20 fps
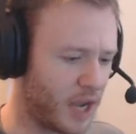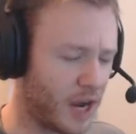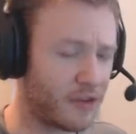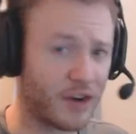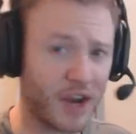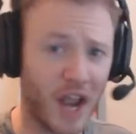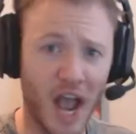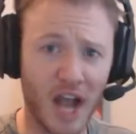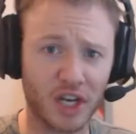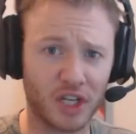
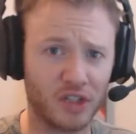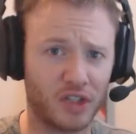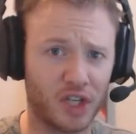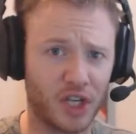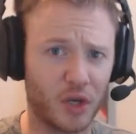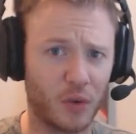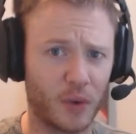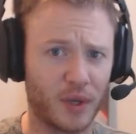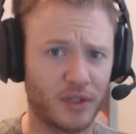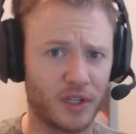every action
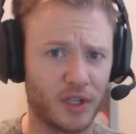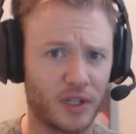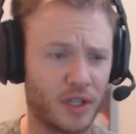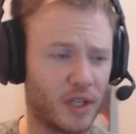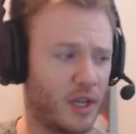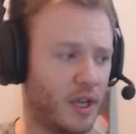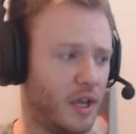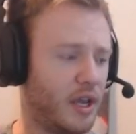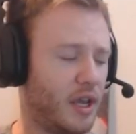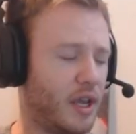sequence
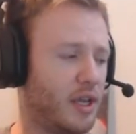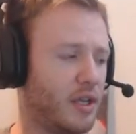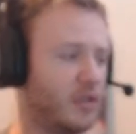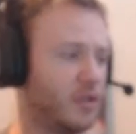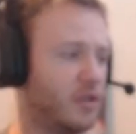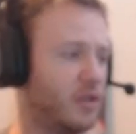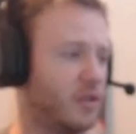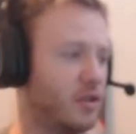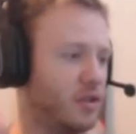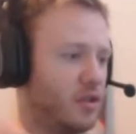
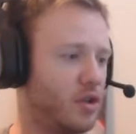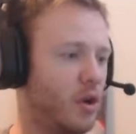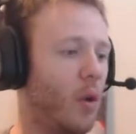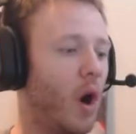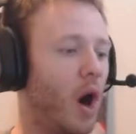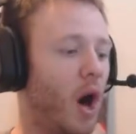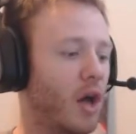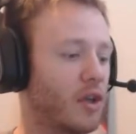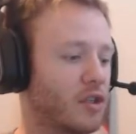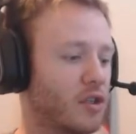is so
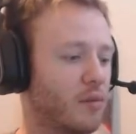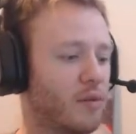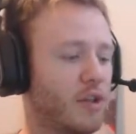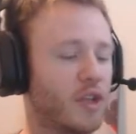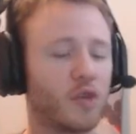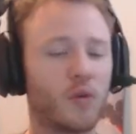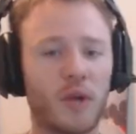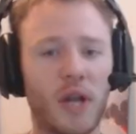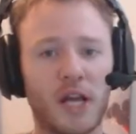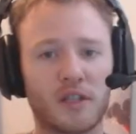awesome.
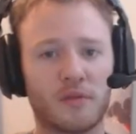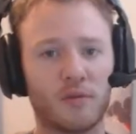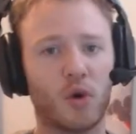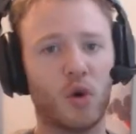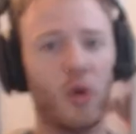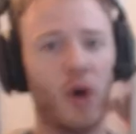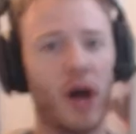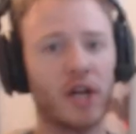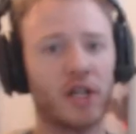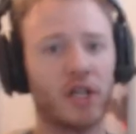This one has some
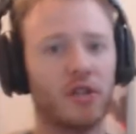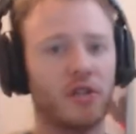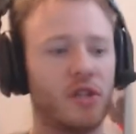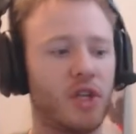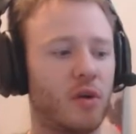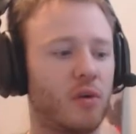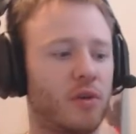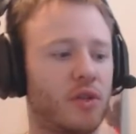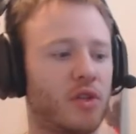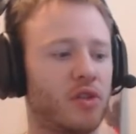cool action
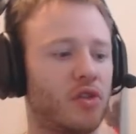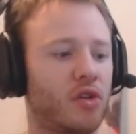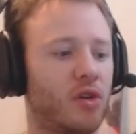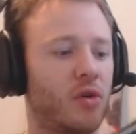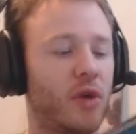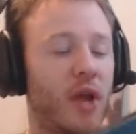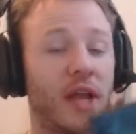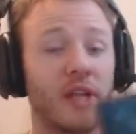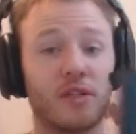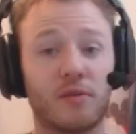sequences
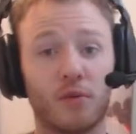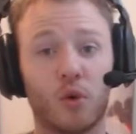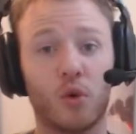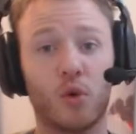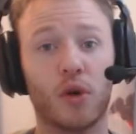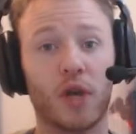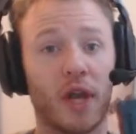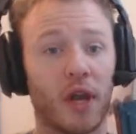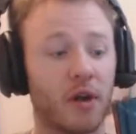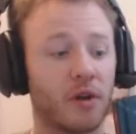too, and some
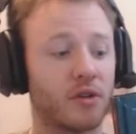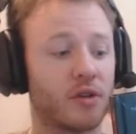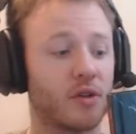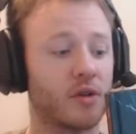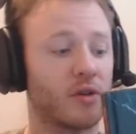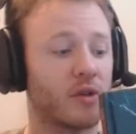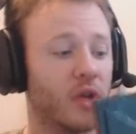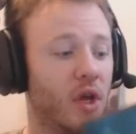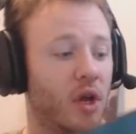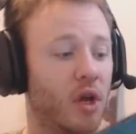cool
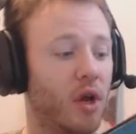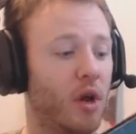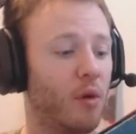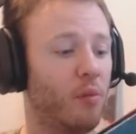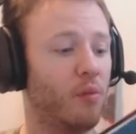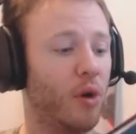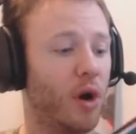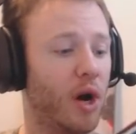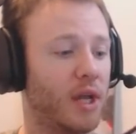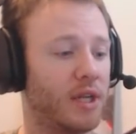characters,
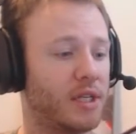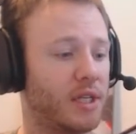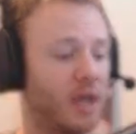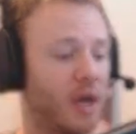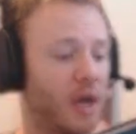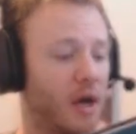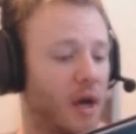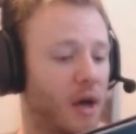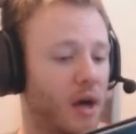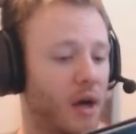but
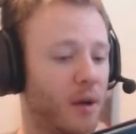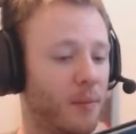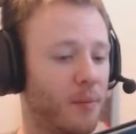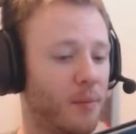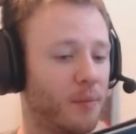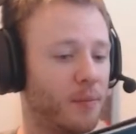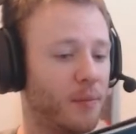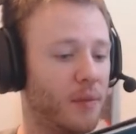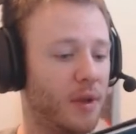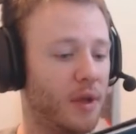
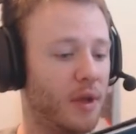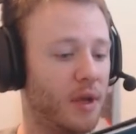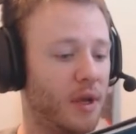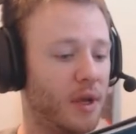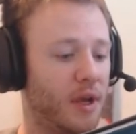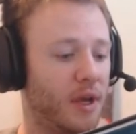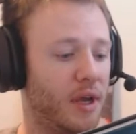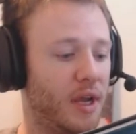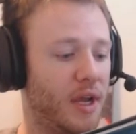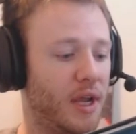
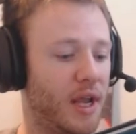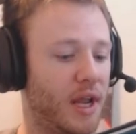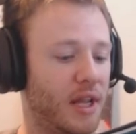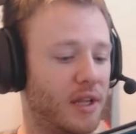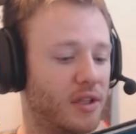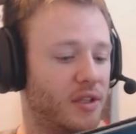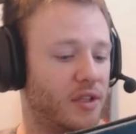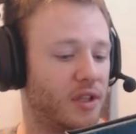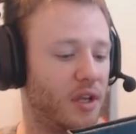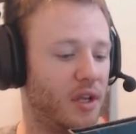
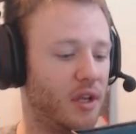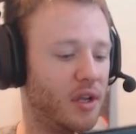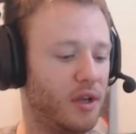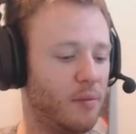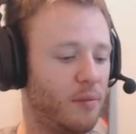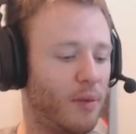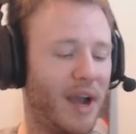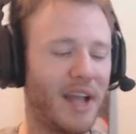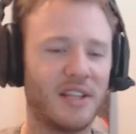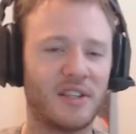it's
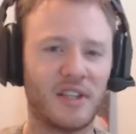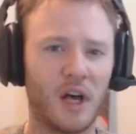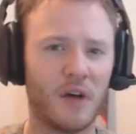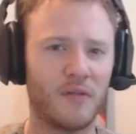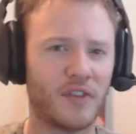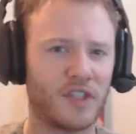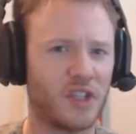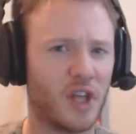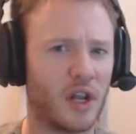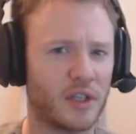by
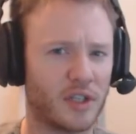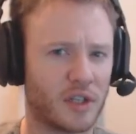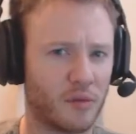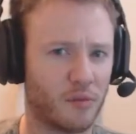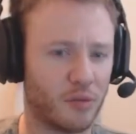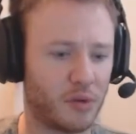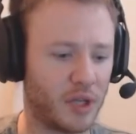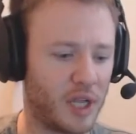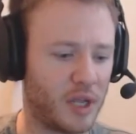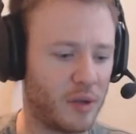itself it's not as
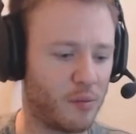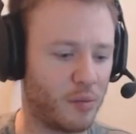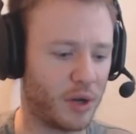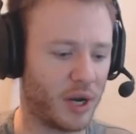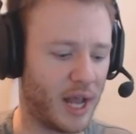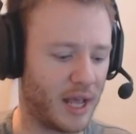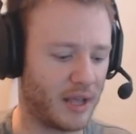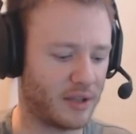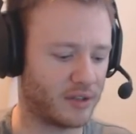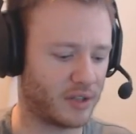complete.
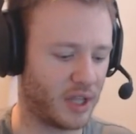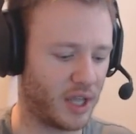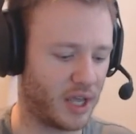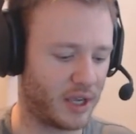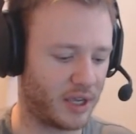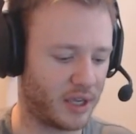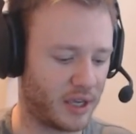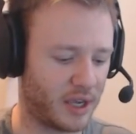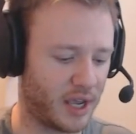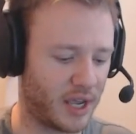But as
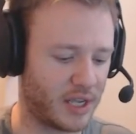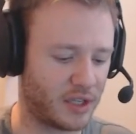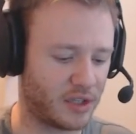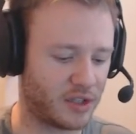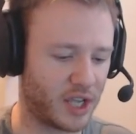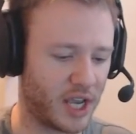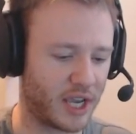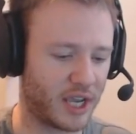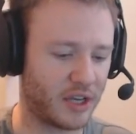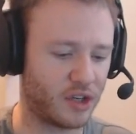like a
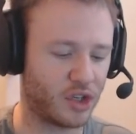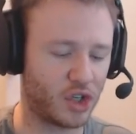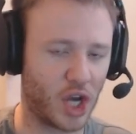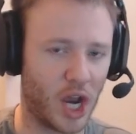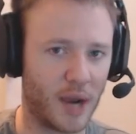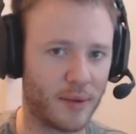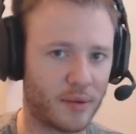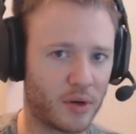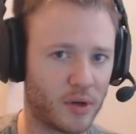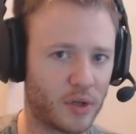second
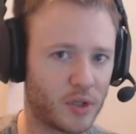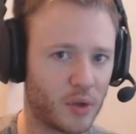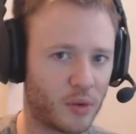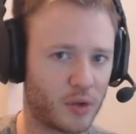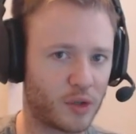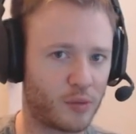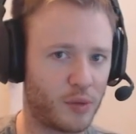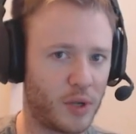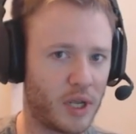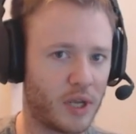chapter, so
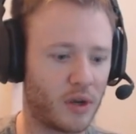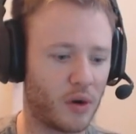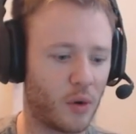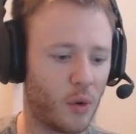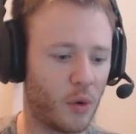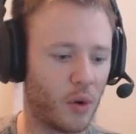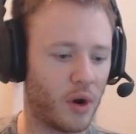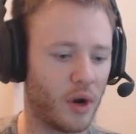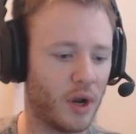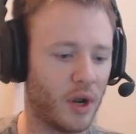to speak,
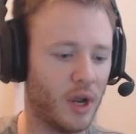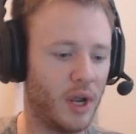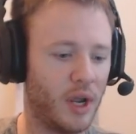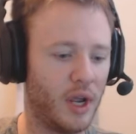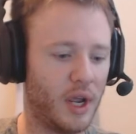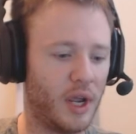or